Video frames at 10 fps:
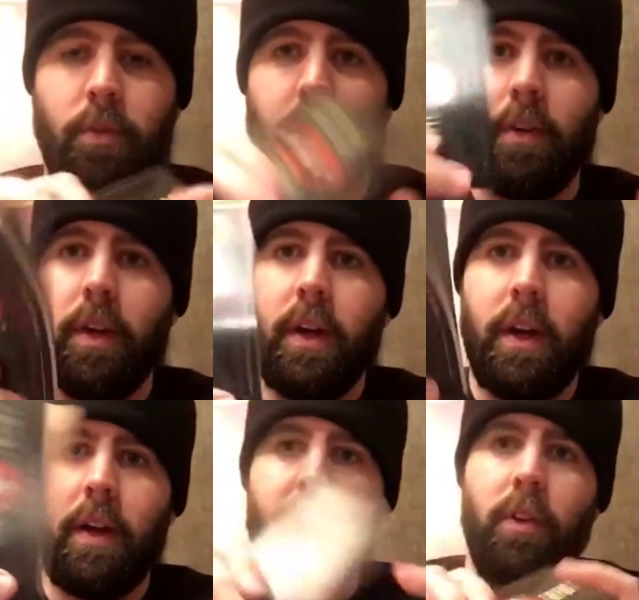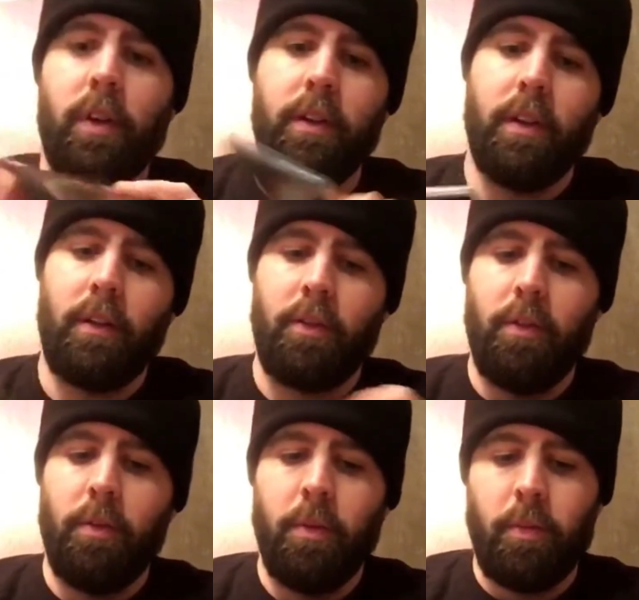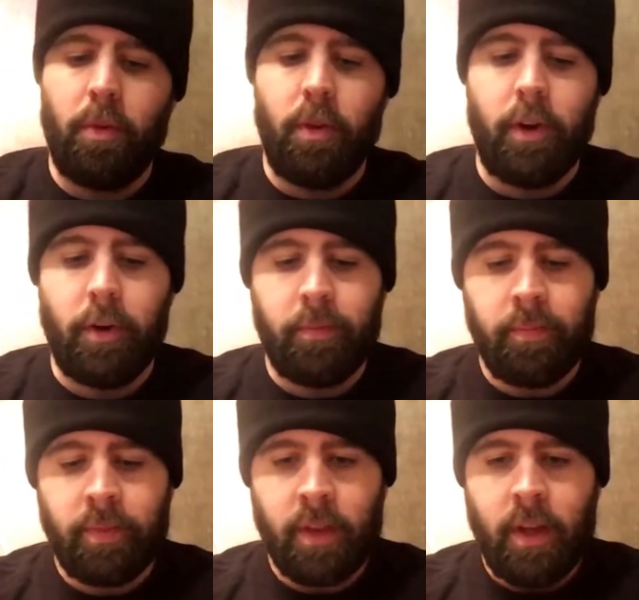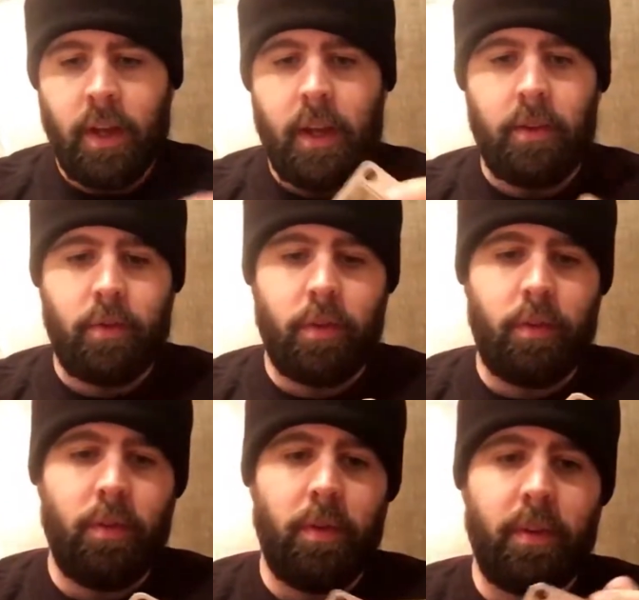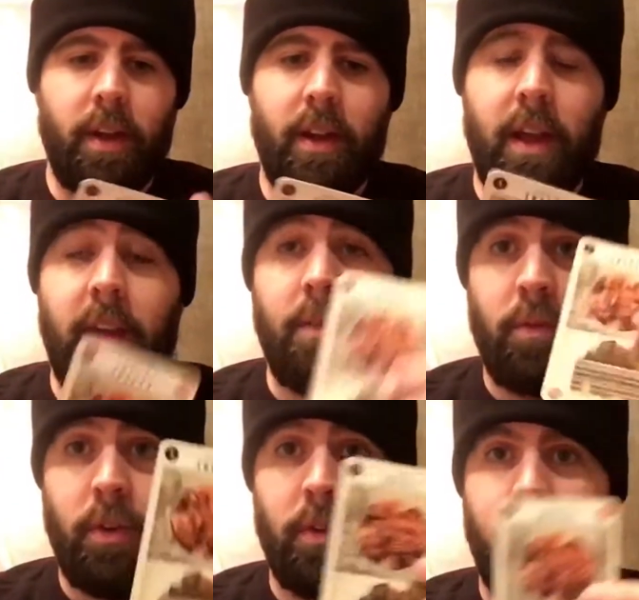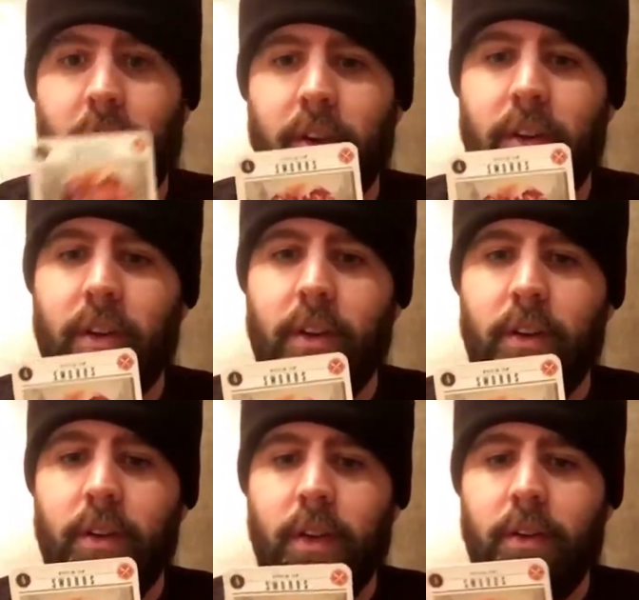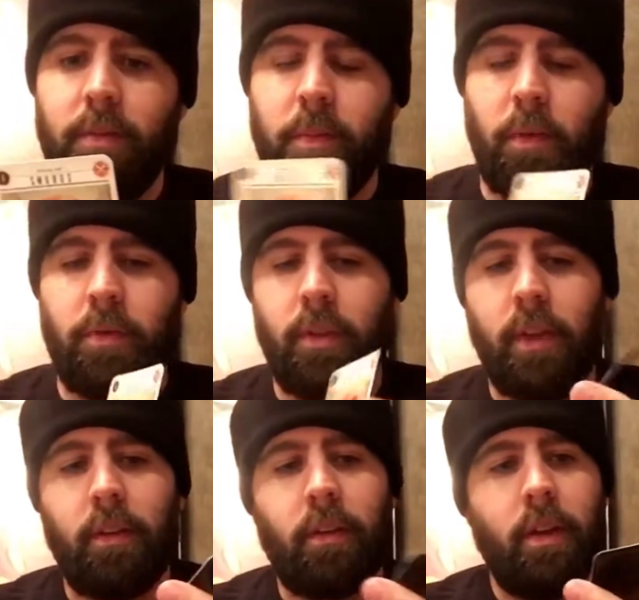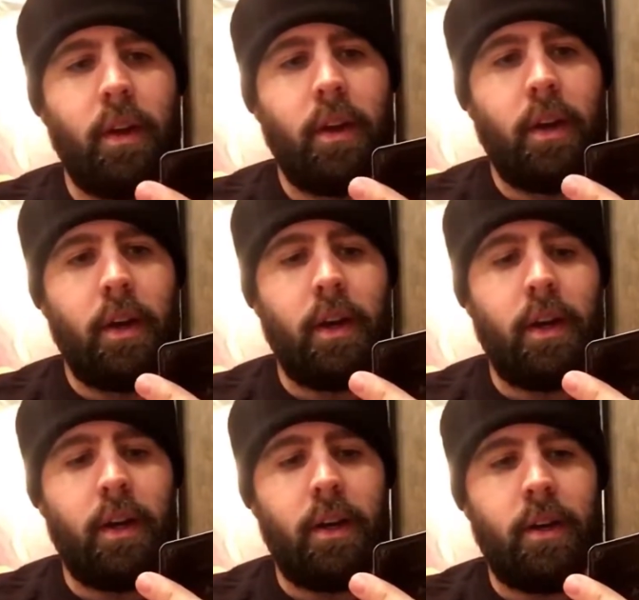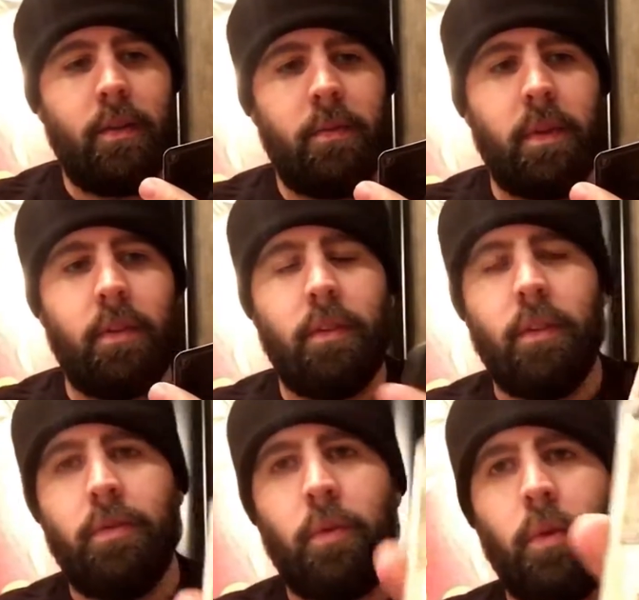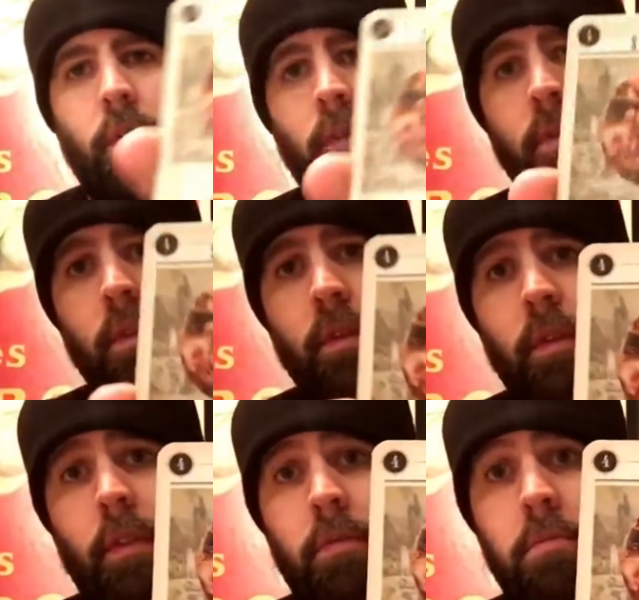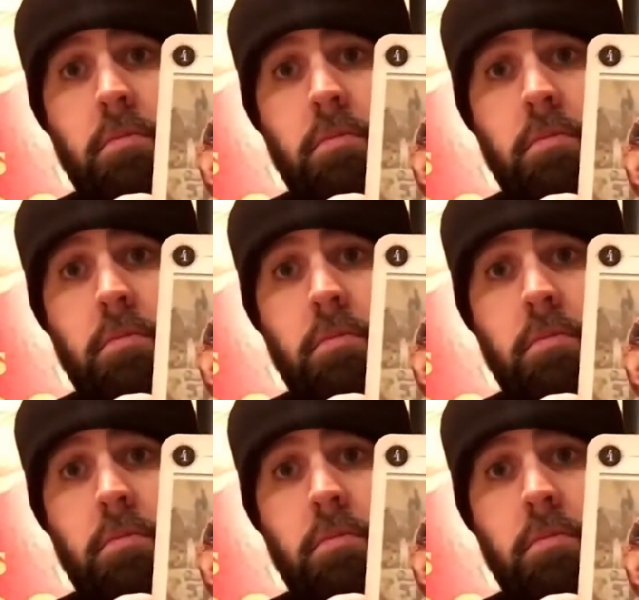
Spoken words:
So I have to look into this a little bit more later. And of course you always get a real tarot card in most of these. This is the Four of Swords.